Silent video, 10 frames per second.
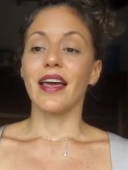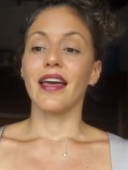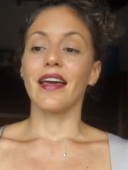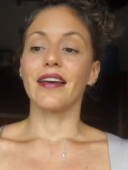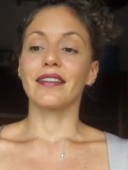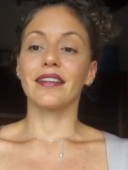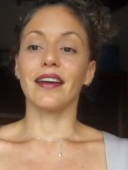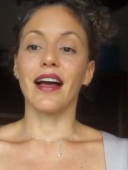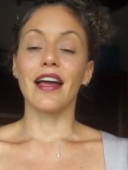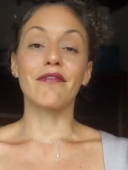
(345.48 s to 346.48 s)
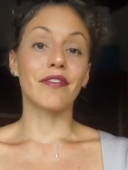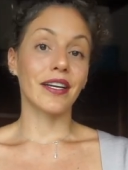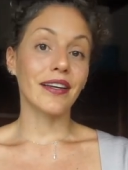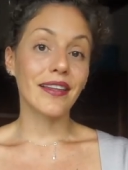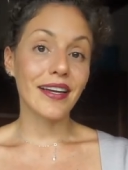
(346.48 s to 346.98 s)
and I
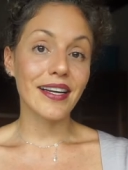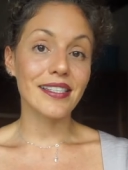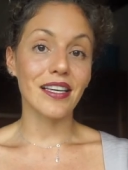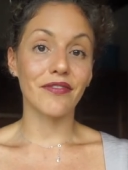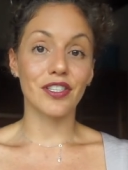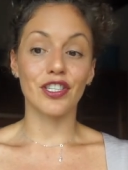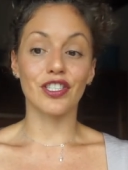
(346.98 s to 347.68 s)
realized after